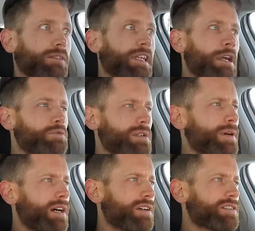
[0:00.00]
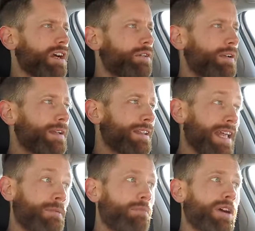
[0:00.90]
counterpart, so
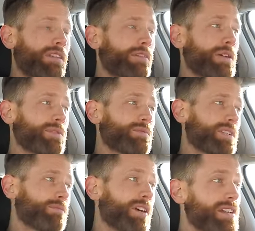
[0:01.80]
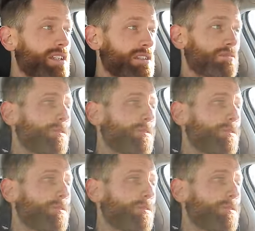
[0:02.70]
that might throw up some surprises.